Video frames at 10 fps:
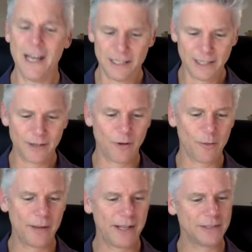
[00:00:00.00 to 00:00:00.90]

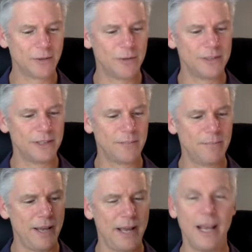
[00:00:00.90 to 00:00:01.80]
Lenormand is going to
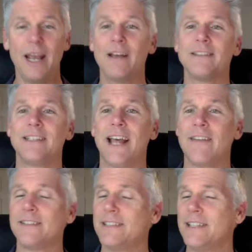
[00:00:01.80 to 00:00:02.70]
be today.
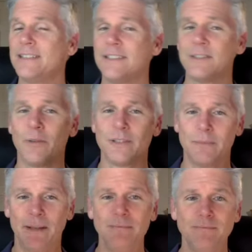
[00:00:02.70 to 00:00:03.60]
The six is going to
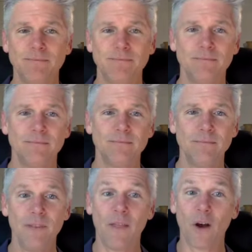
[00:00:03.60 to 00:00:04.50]
be
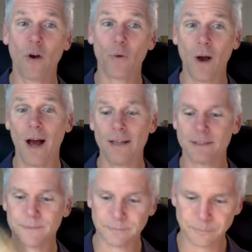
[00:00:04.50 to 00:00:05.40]
the
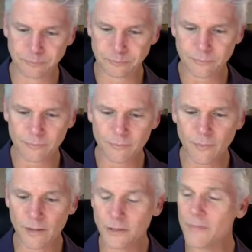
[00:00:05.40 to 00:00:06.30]
cross.
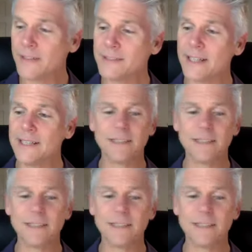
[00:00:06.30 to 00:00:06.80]
So this is